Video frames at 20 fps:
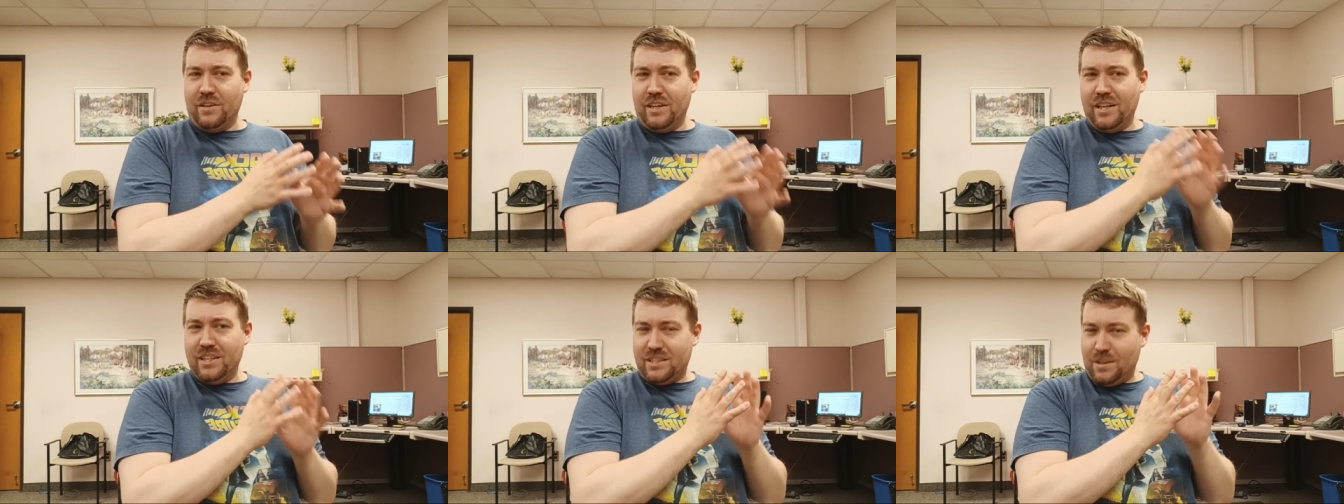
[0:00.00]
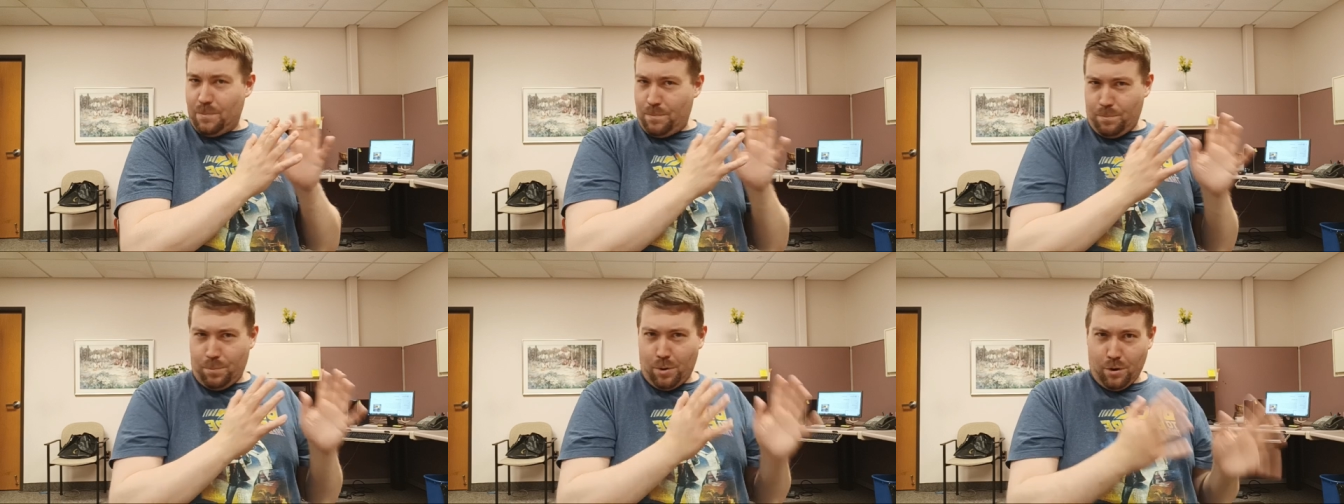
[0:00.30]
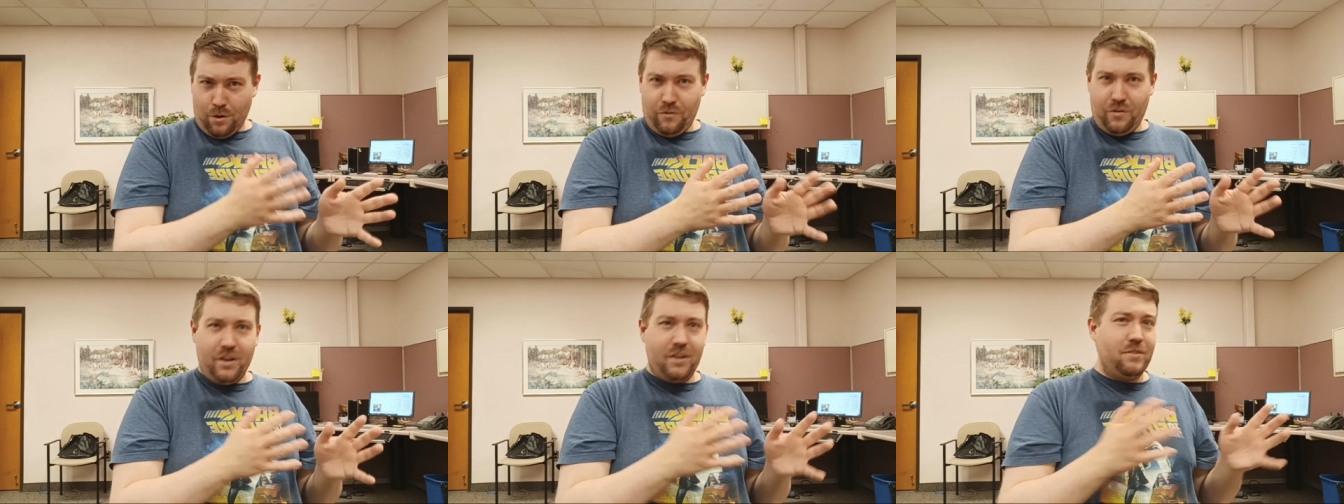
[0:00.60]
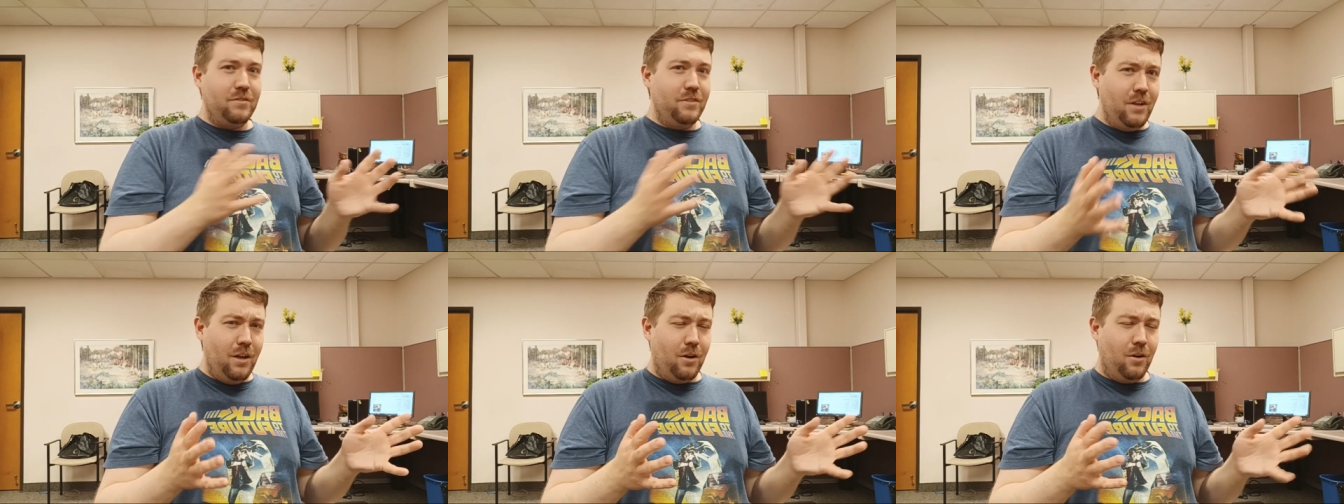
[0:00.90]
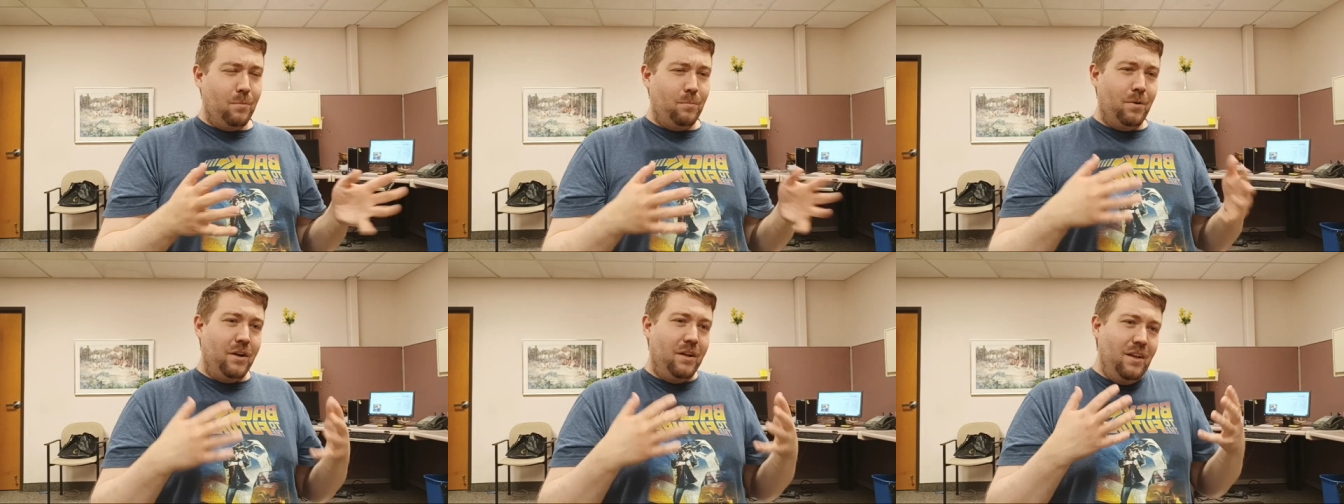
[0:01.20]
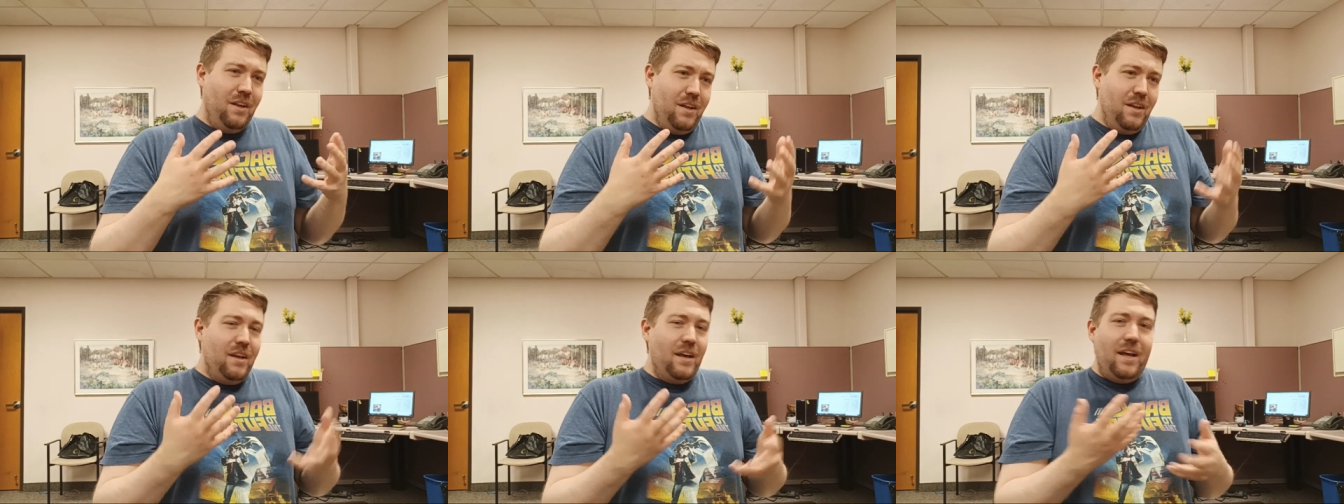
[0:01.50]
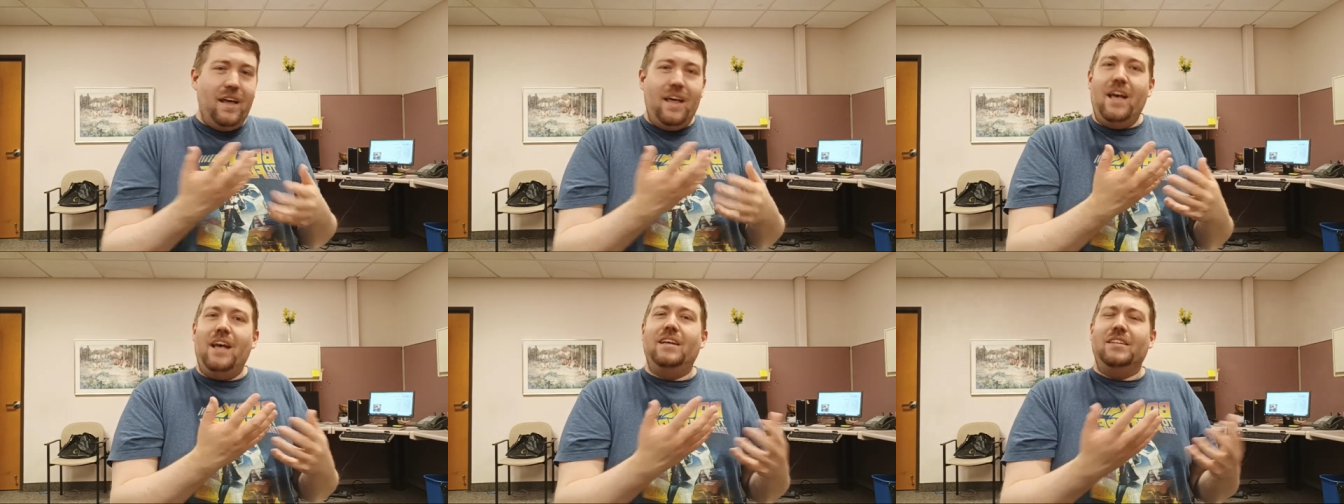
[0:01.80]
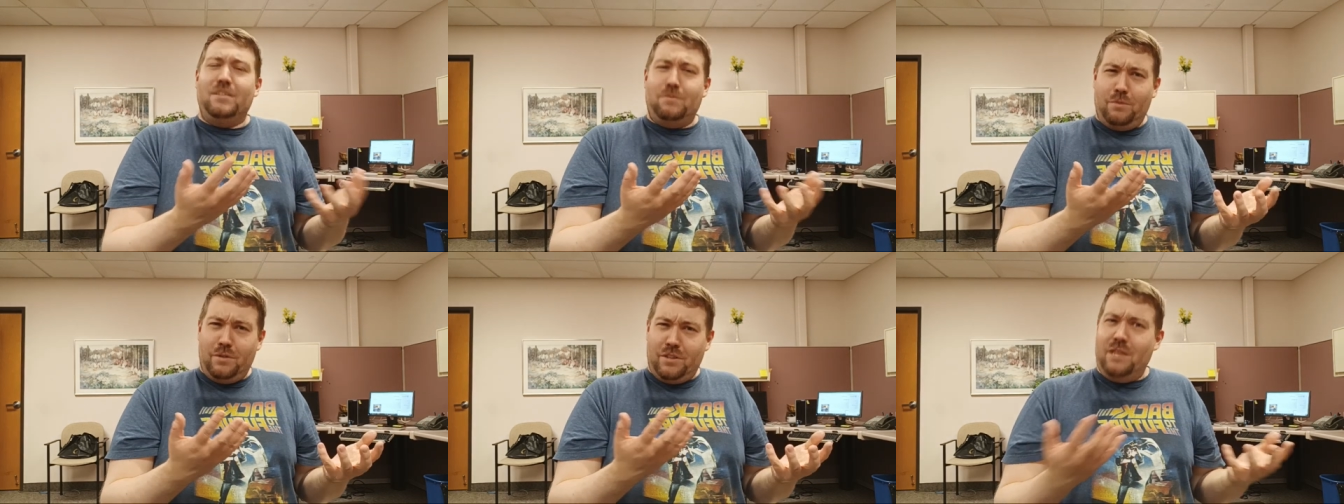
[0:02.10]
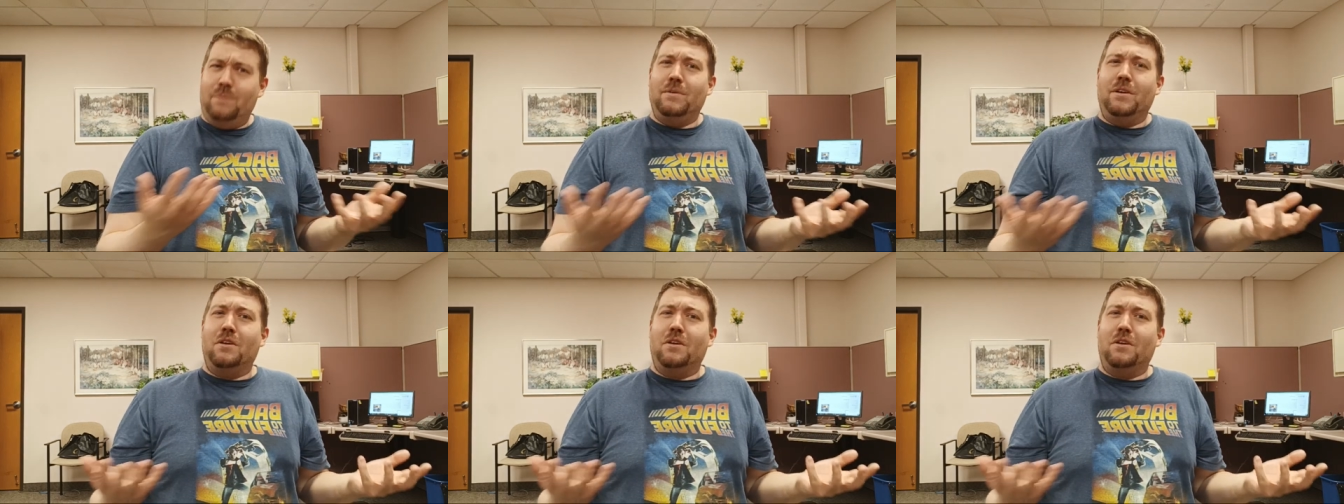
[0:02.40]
Is it perfect? No, but it has redeeming